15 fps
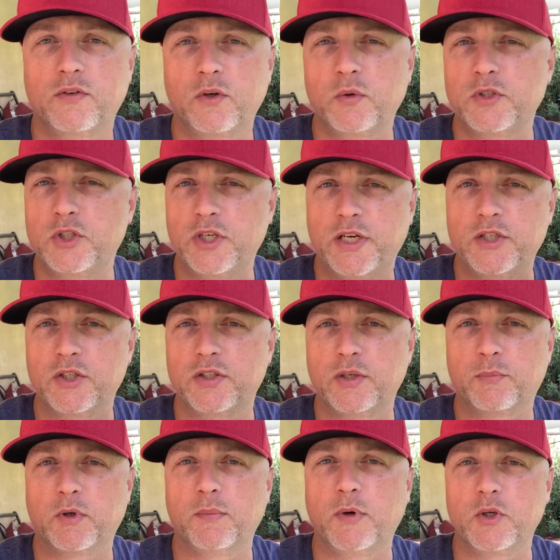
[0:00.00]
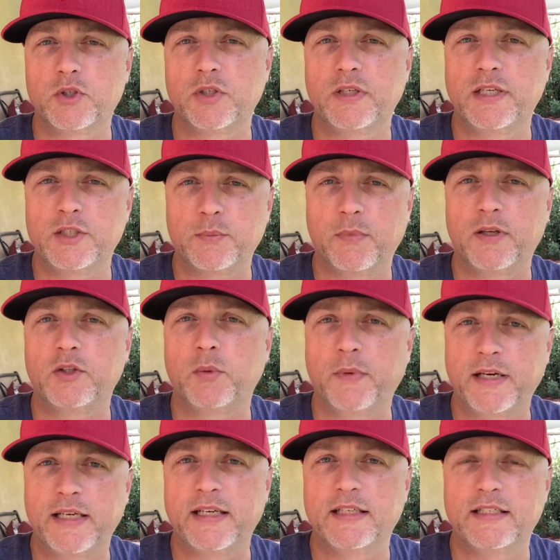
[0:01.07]
They're always changing the promotion each month. You
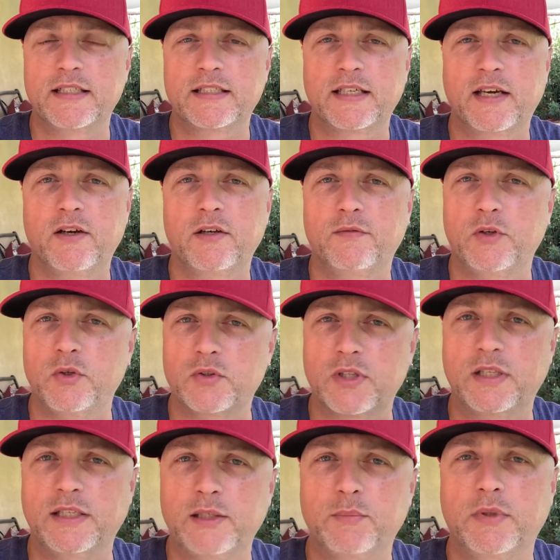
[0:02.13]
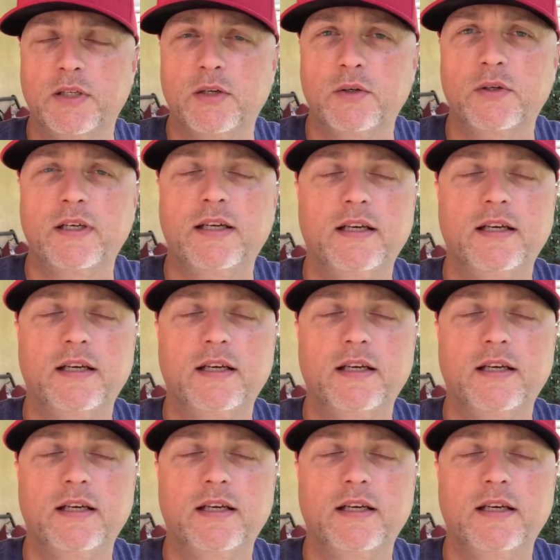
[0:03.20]
might get a discount if you use the link below.